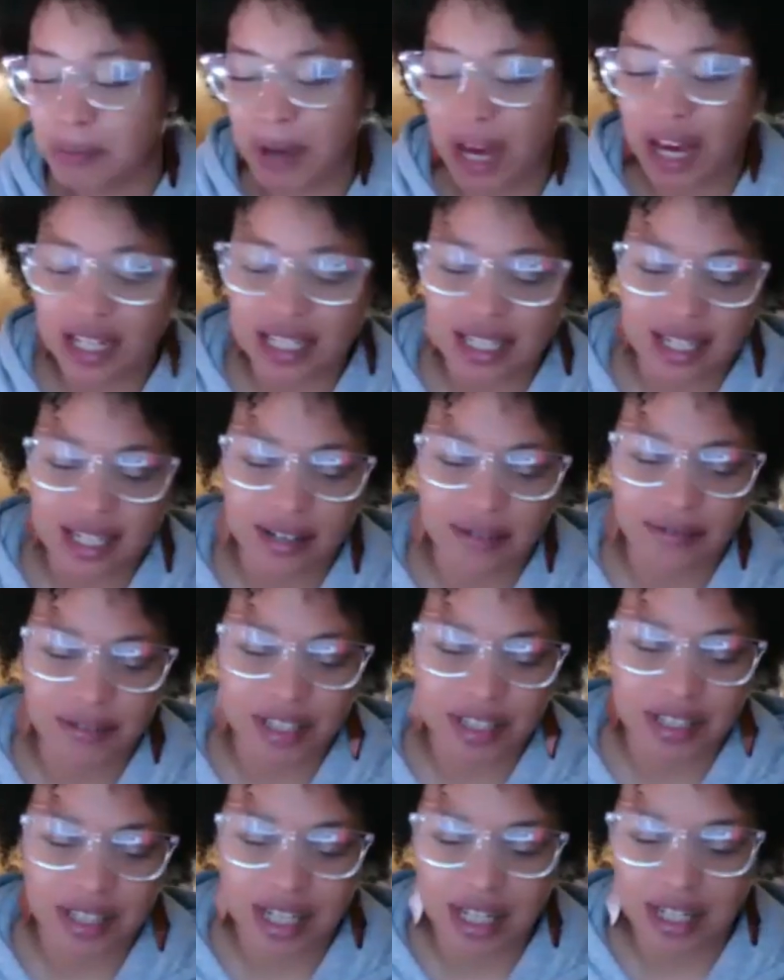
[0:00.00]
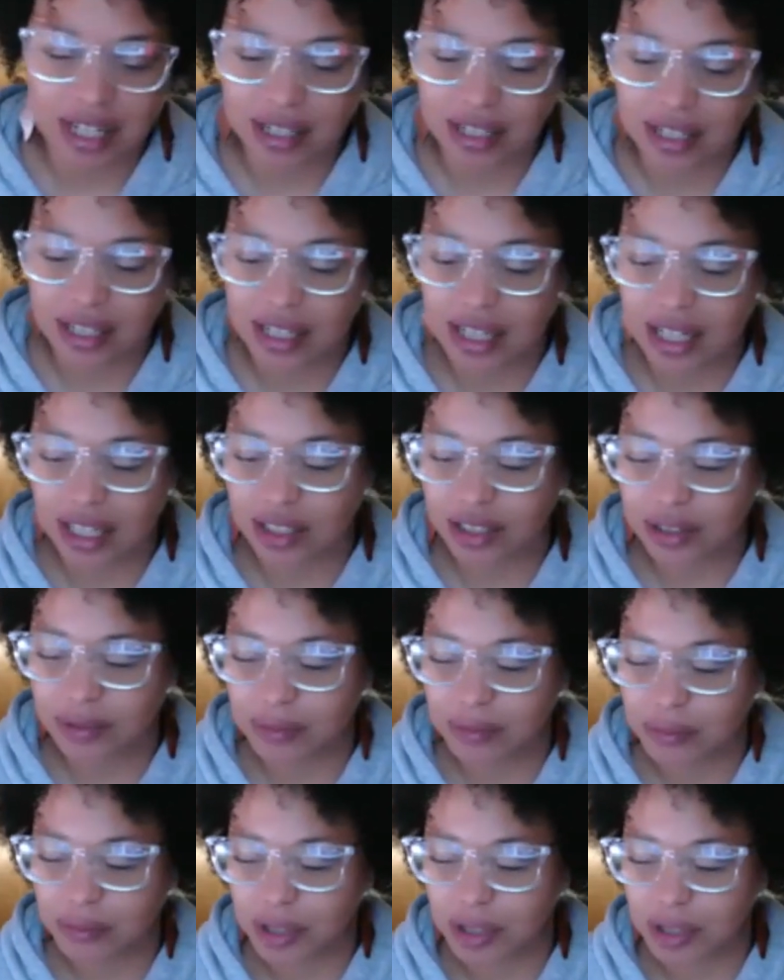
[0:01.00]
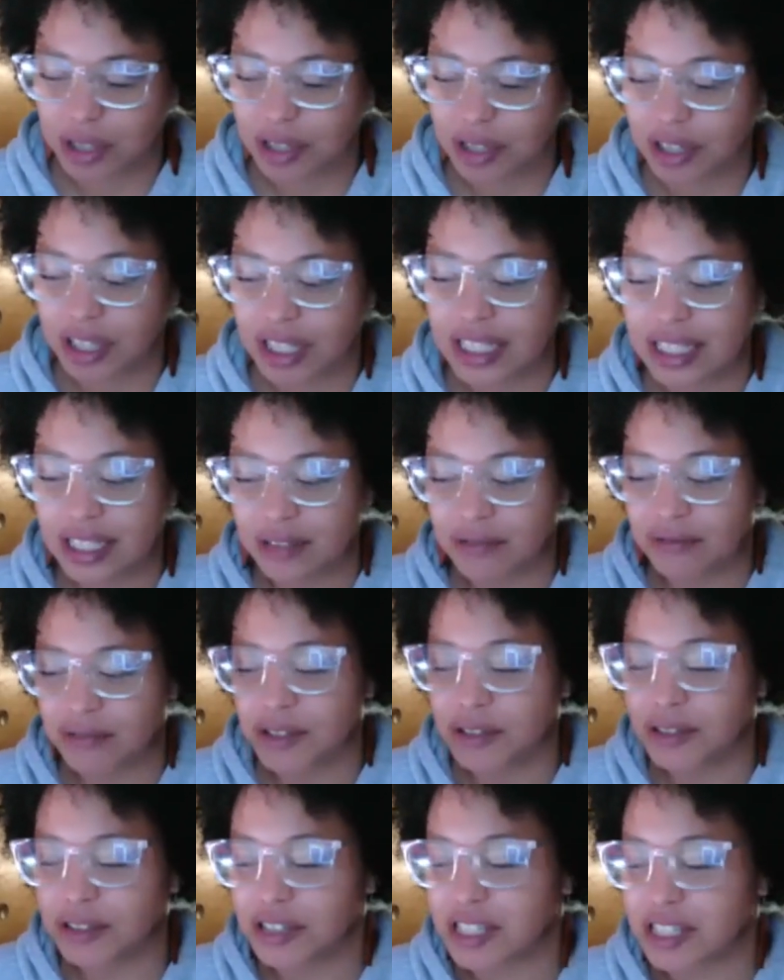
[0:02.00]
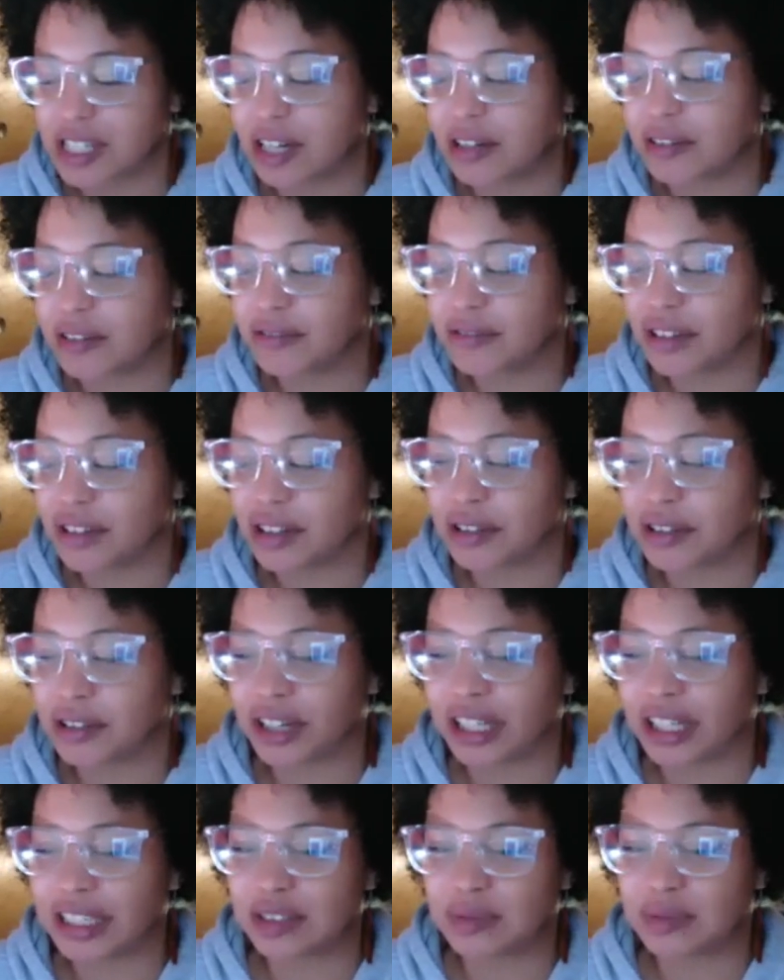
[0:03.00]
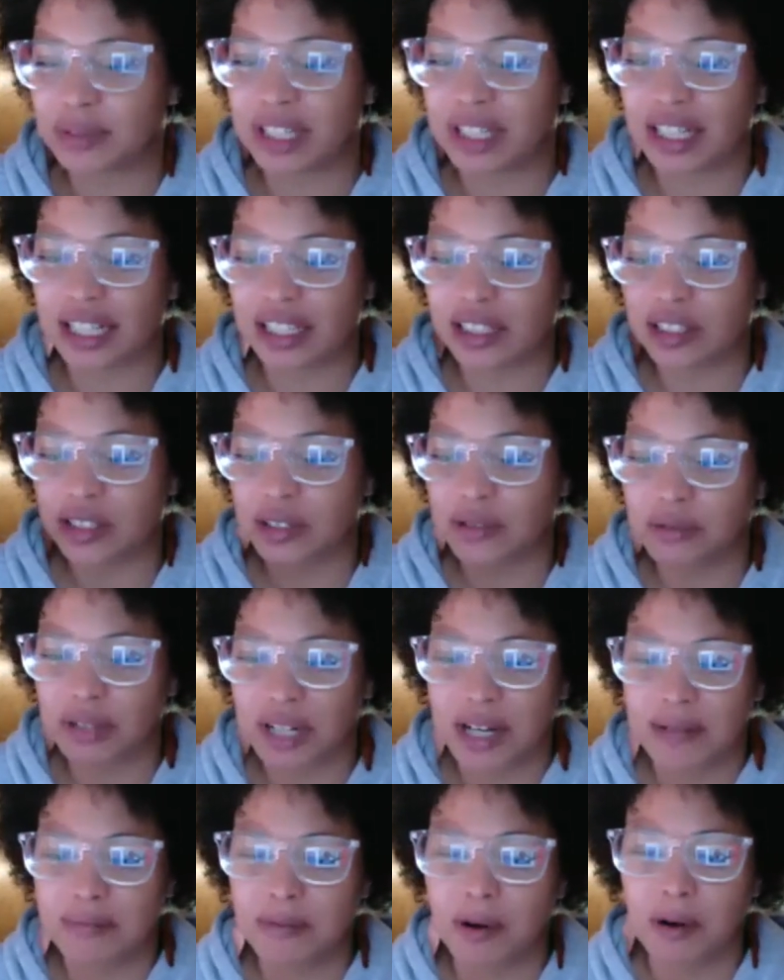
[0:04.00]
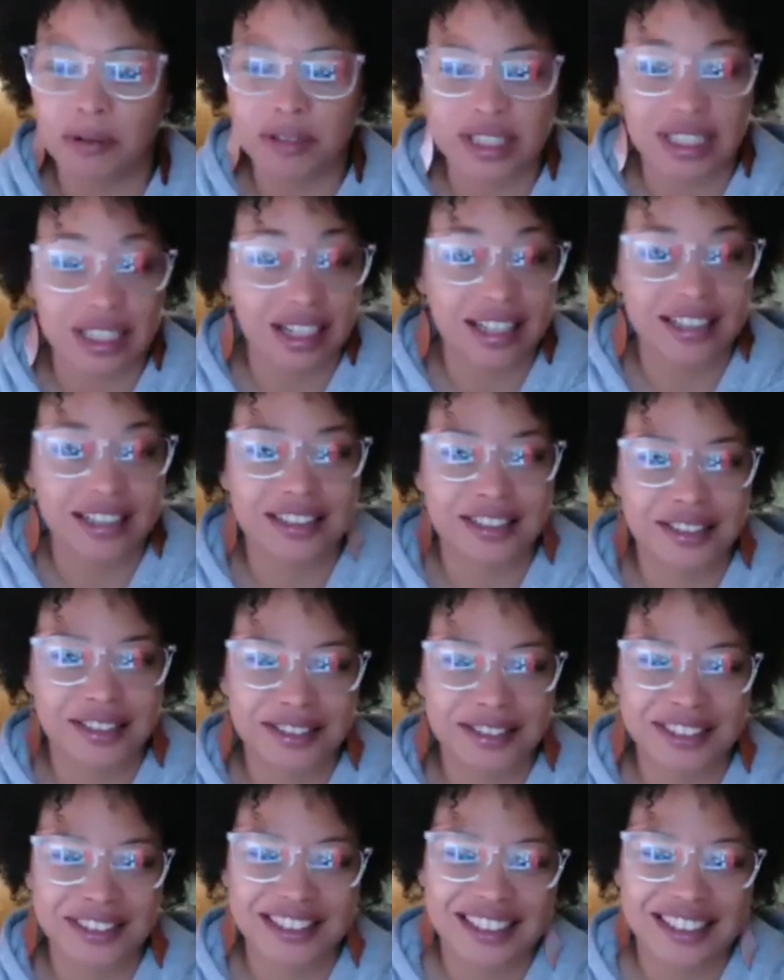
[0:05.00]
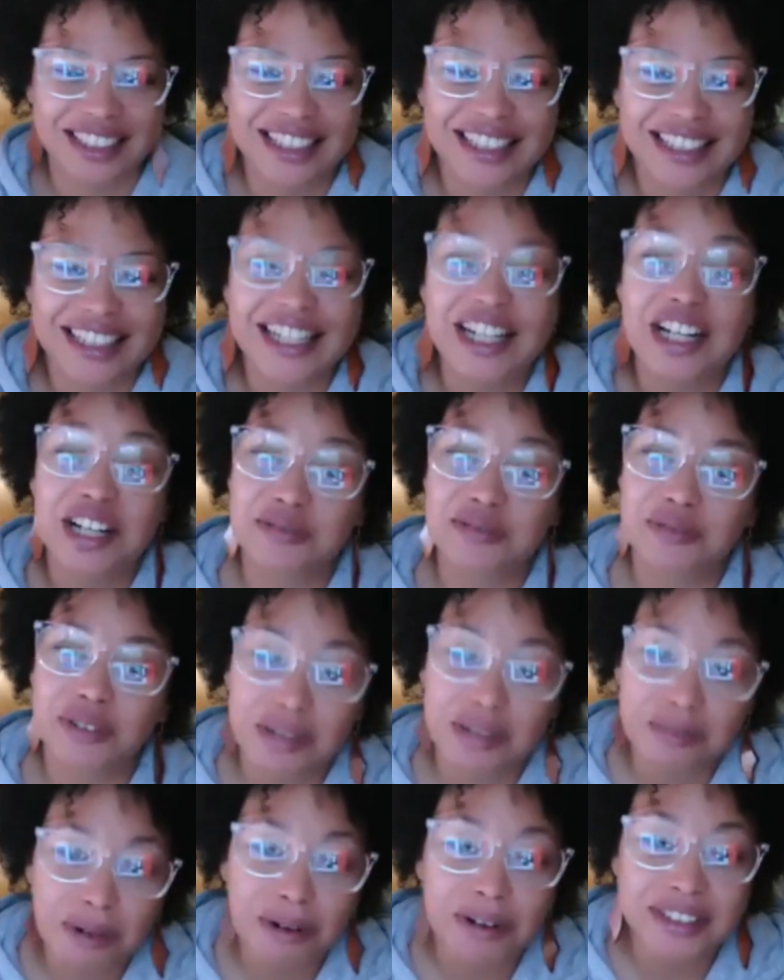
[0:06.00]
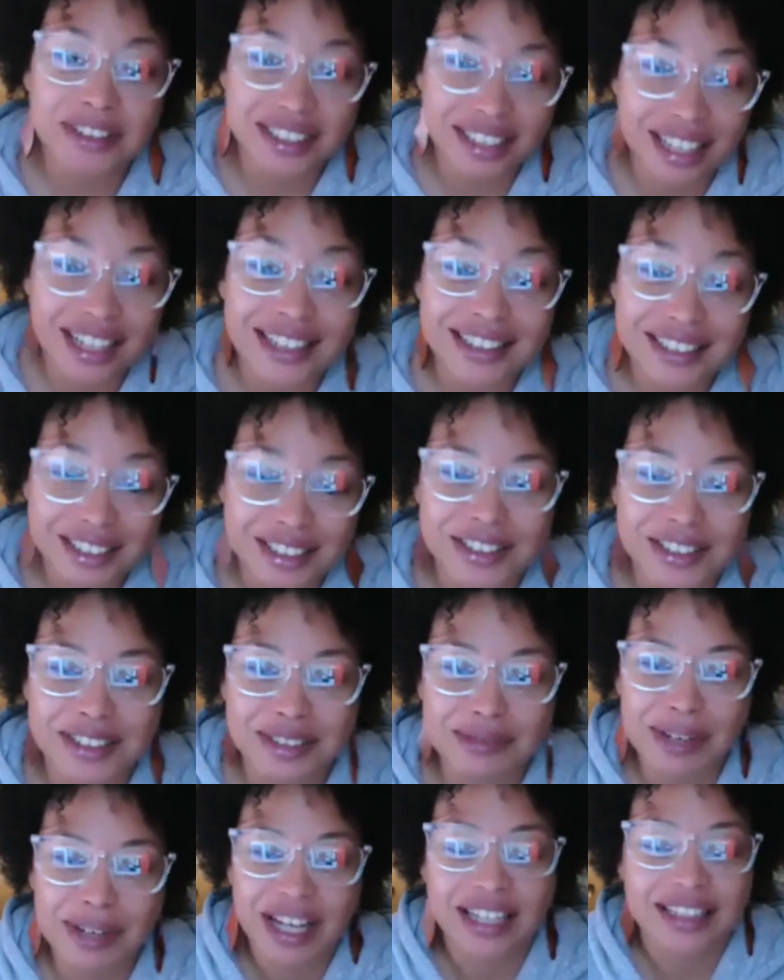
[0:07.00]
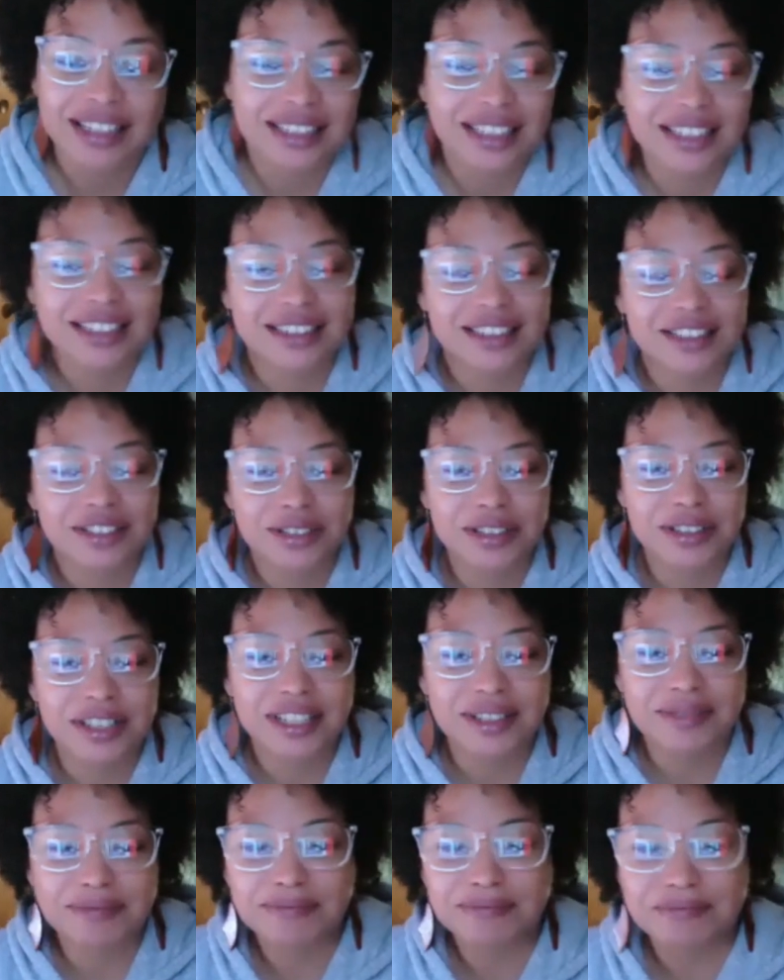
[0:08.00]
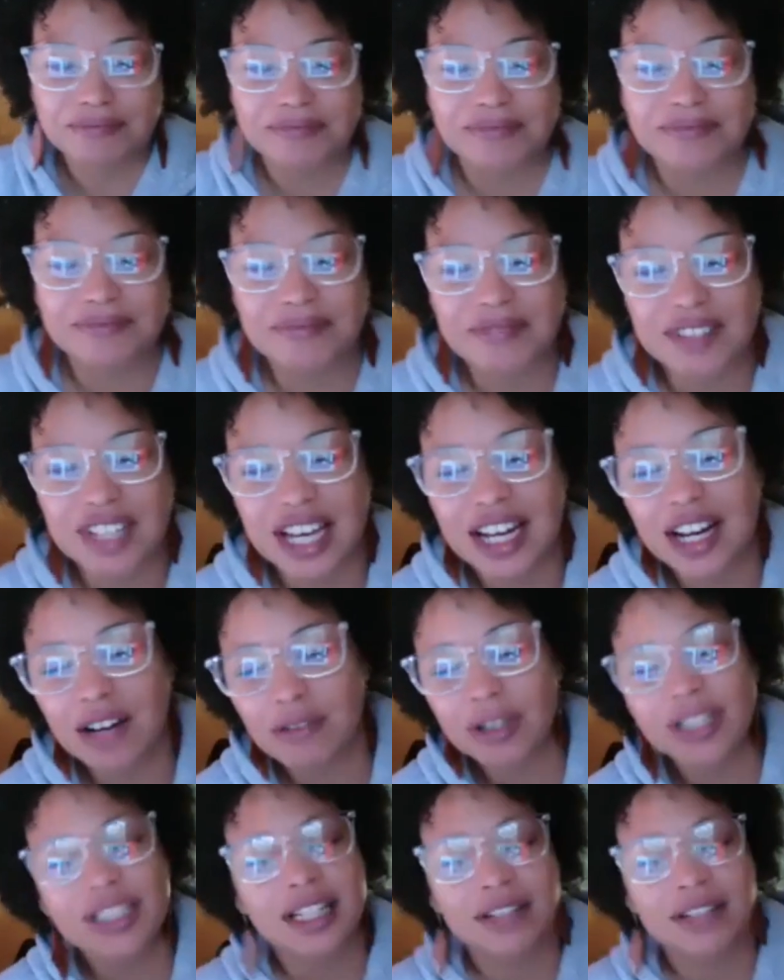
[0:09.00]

past self and current and future self, the grace to be like, look what I'm holding on to. And what I'm holding on to is my access to joy. And I want